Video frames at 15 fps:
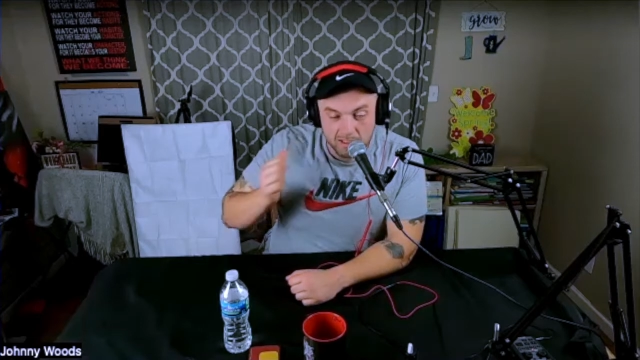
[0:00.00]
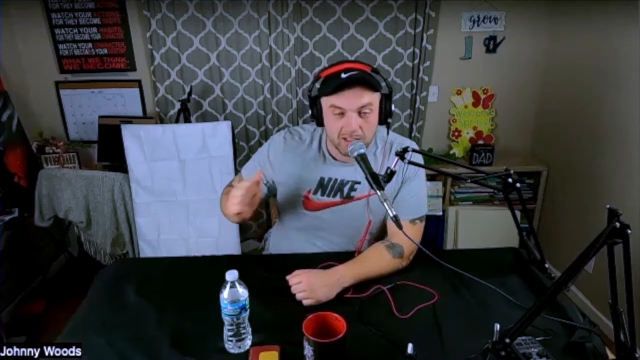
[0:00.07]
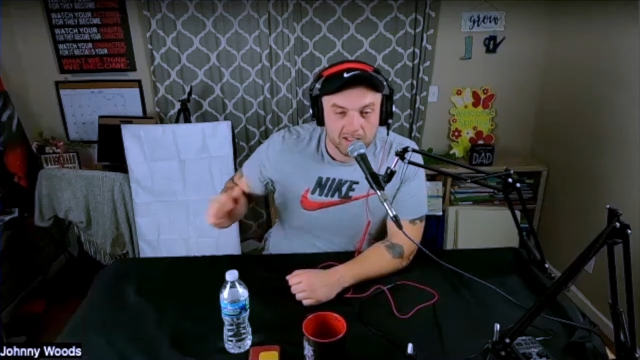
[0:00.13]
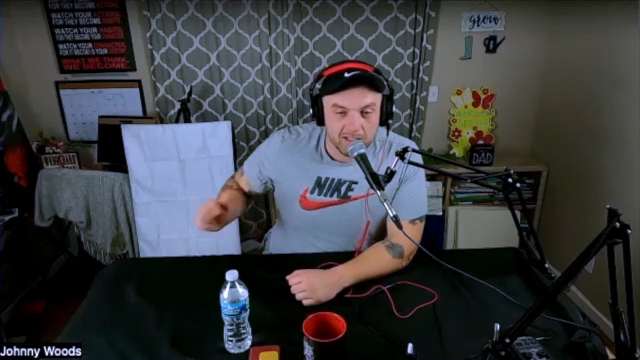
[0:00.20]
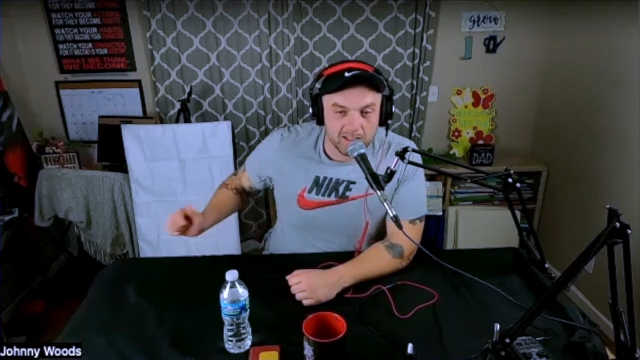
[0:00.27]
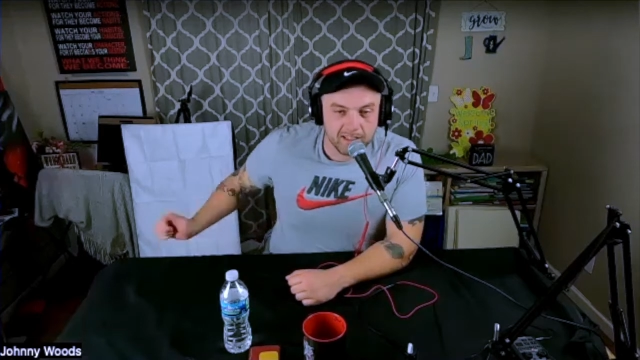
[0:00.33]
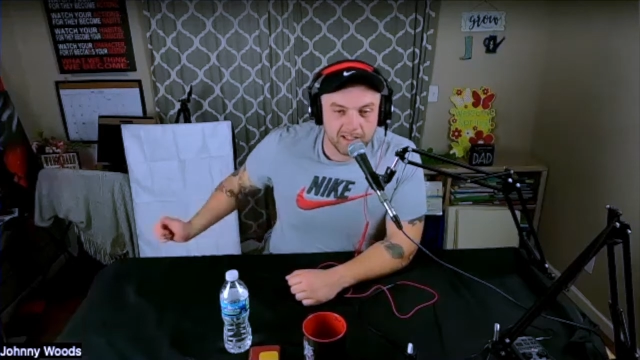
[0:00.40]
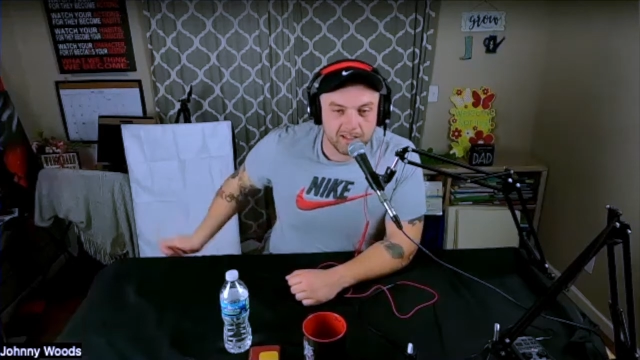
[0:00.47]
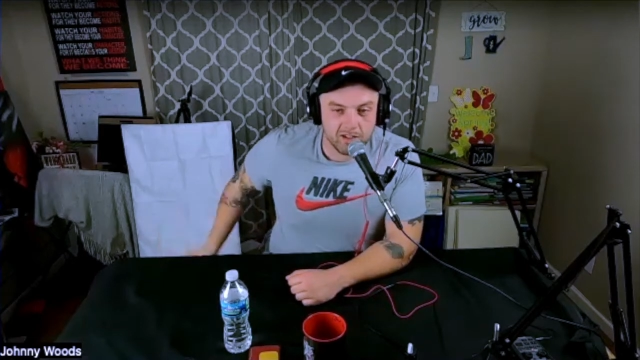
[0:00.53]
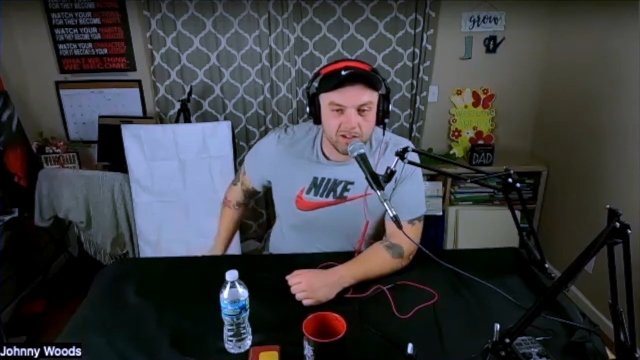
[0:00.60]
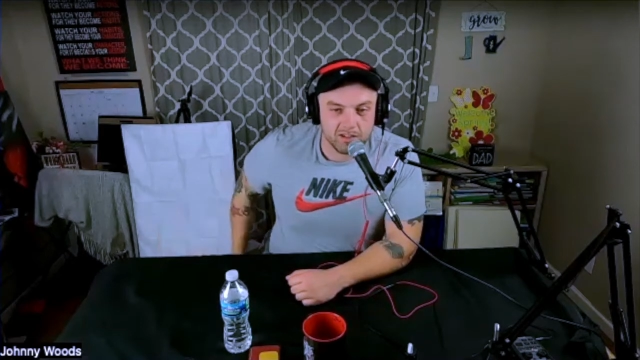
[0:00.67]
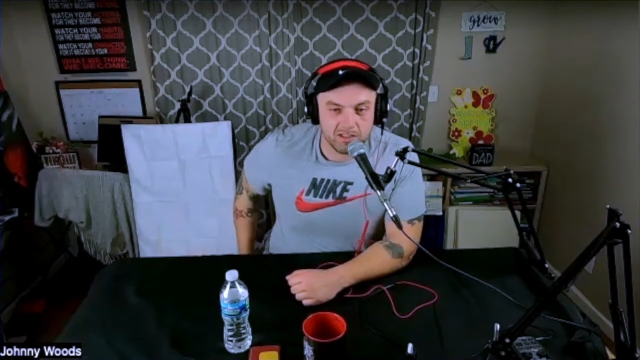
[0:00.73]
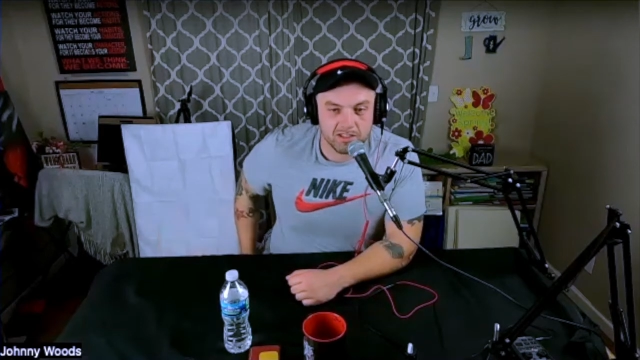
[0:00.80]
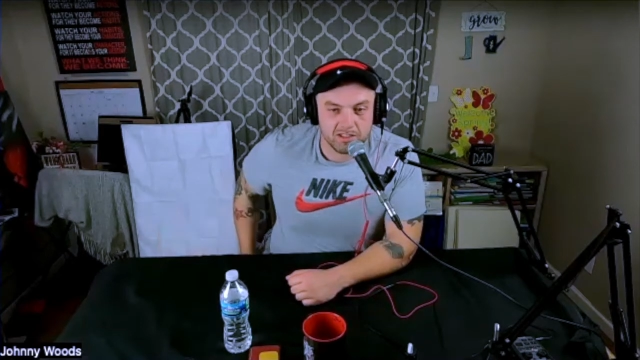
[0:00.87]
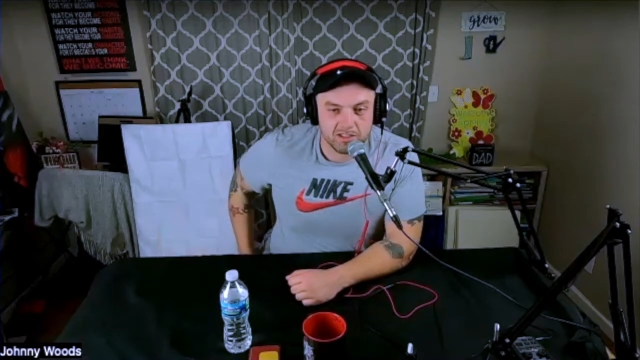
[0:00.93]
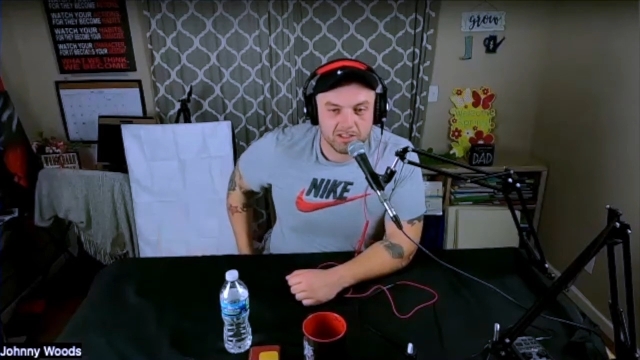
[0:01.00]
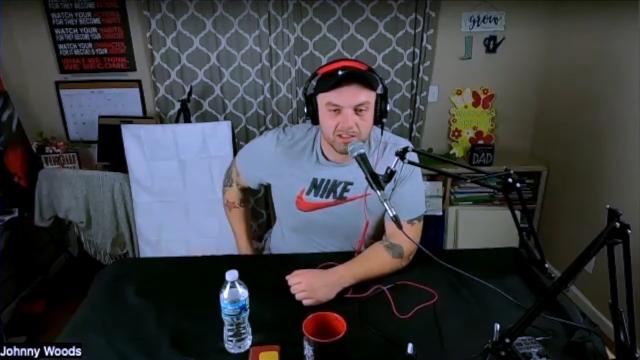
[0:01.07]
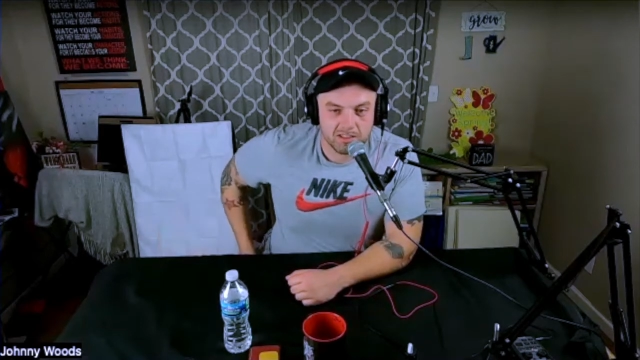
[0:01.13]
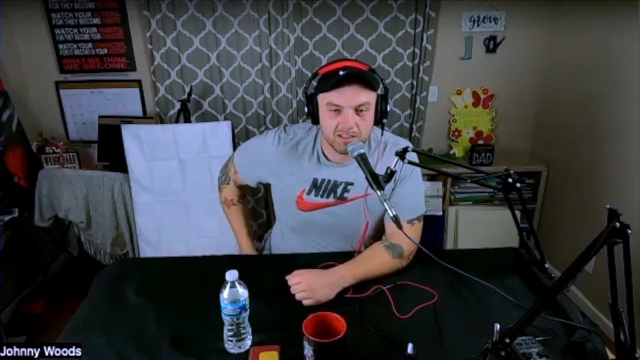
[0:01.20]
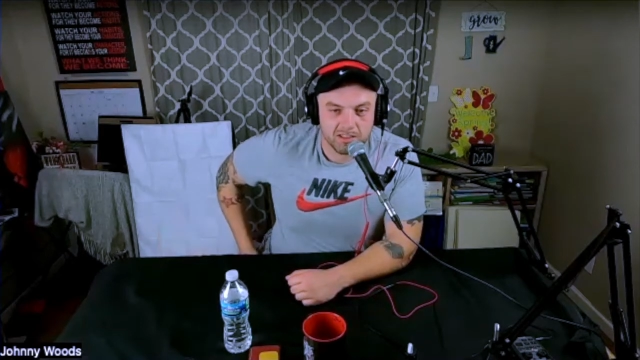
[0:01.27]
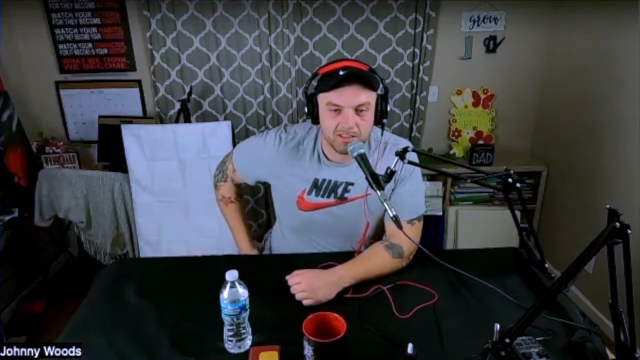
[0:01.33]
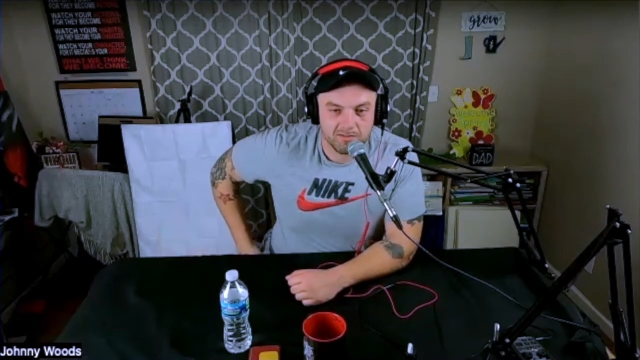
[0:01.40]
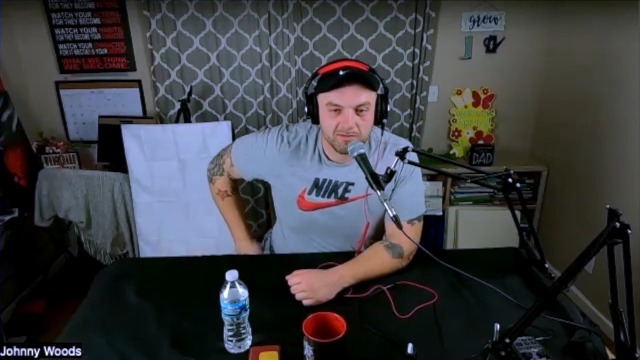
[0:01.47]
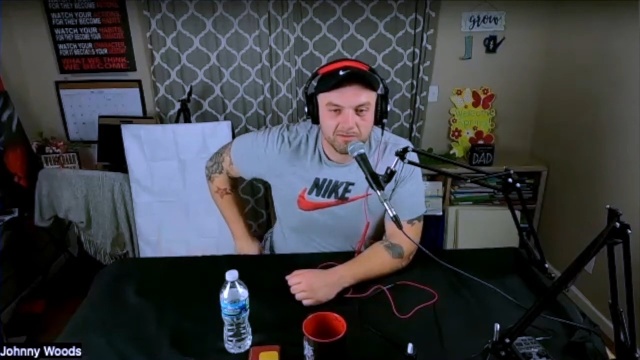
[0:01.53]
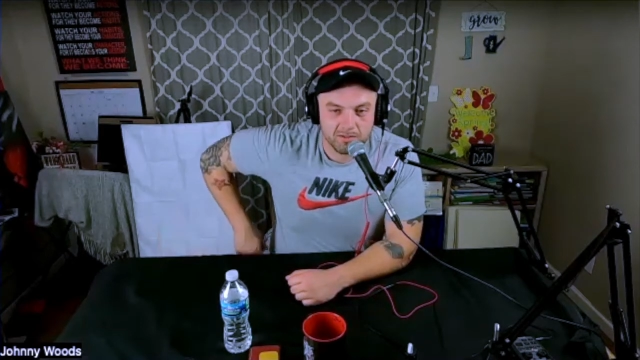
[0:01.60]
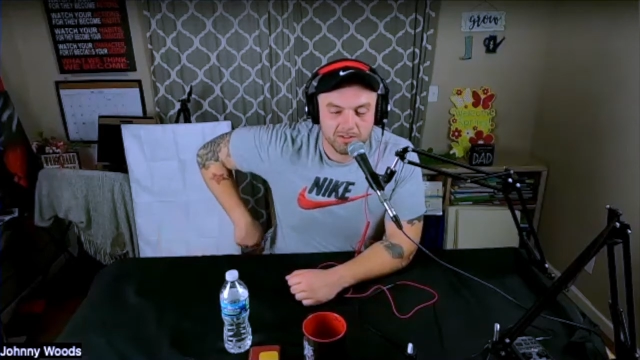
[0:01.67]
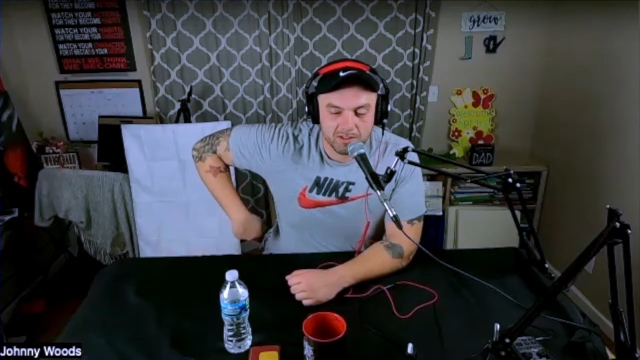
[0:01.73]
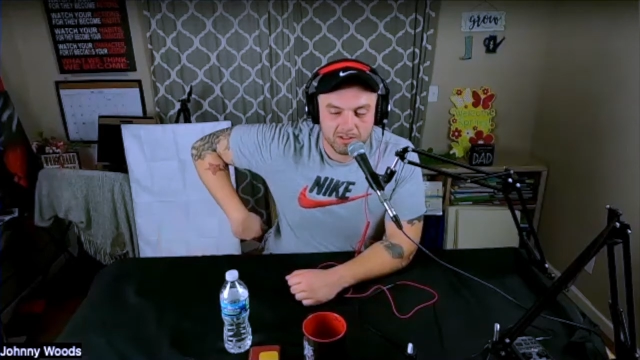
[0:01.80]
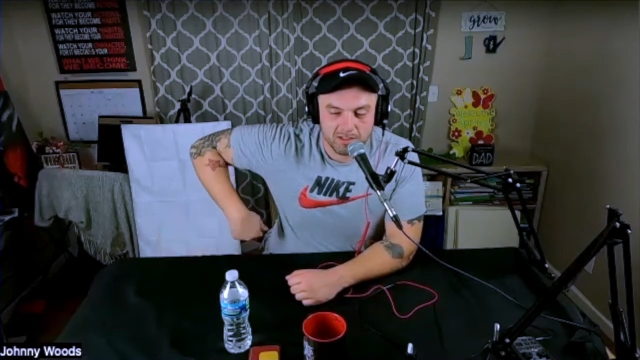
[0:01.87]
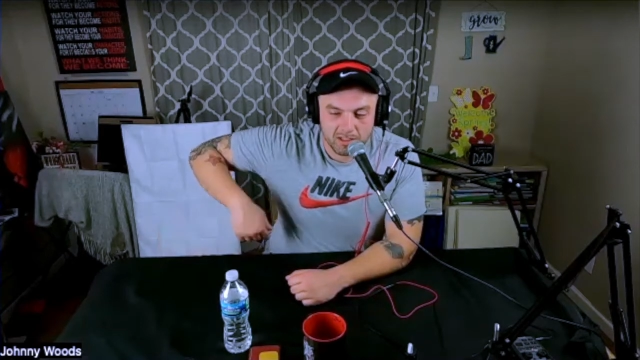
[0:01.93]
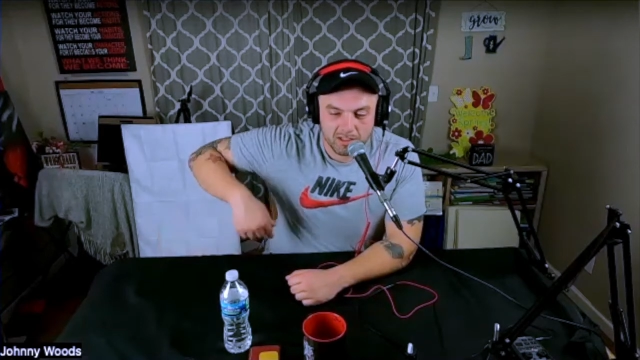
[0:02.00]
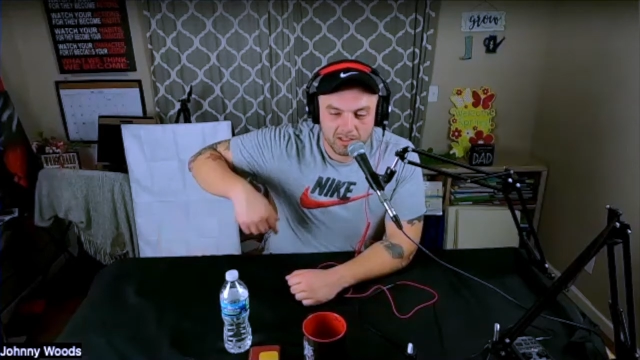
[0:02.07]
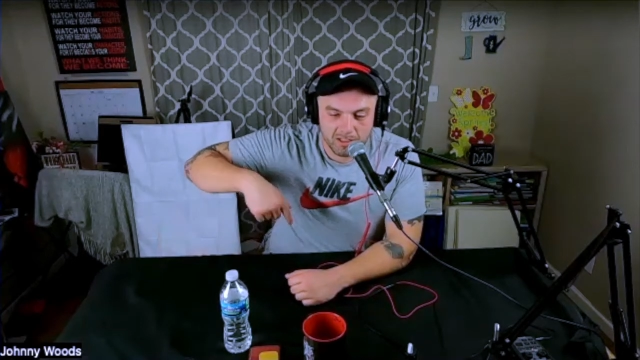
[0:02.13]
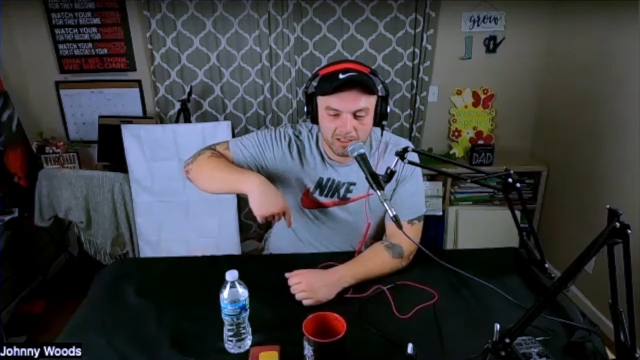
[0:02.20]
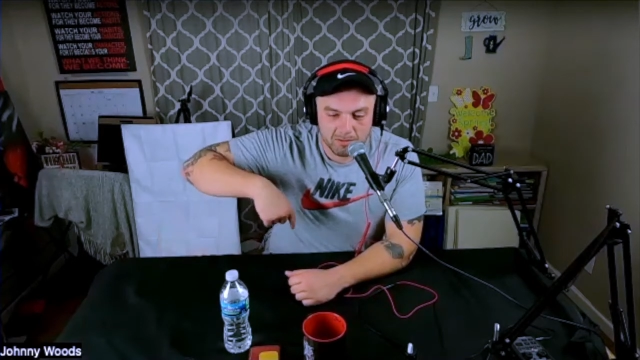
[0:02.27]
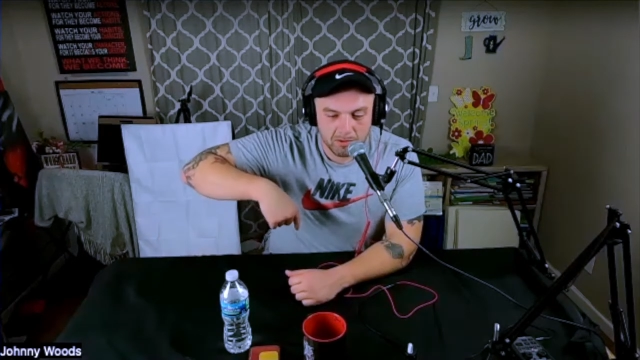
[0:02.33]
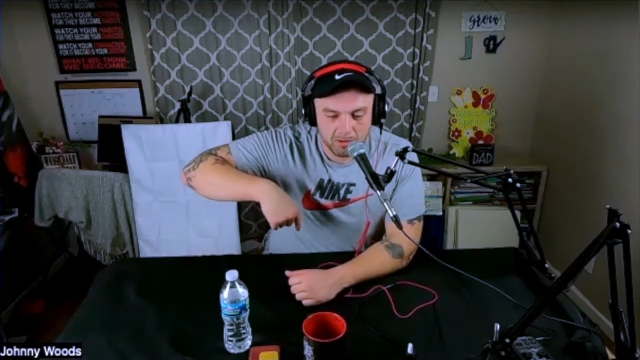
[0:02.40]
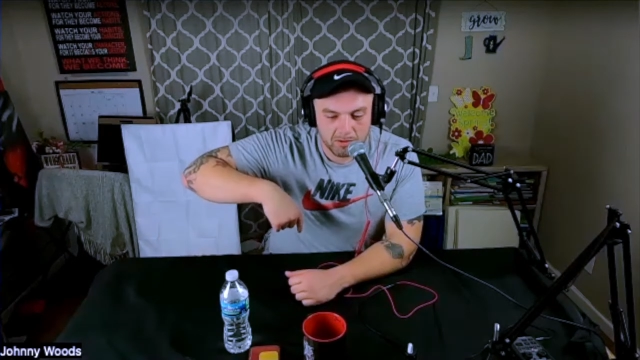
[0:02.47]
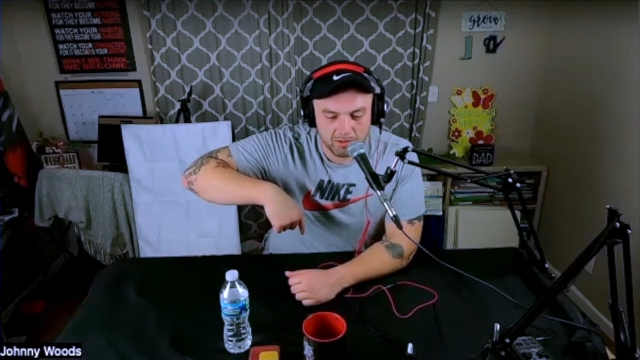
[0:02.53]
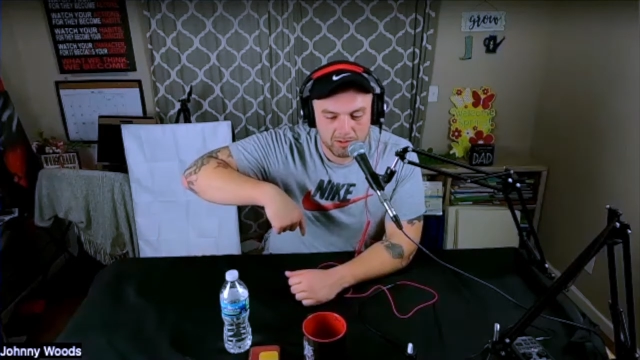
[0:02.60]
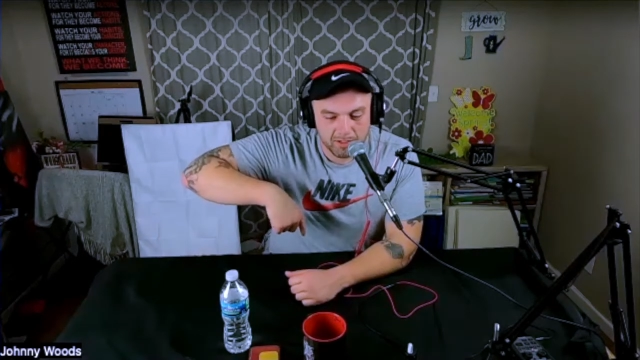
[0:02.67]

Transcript: like an audition for a club owner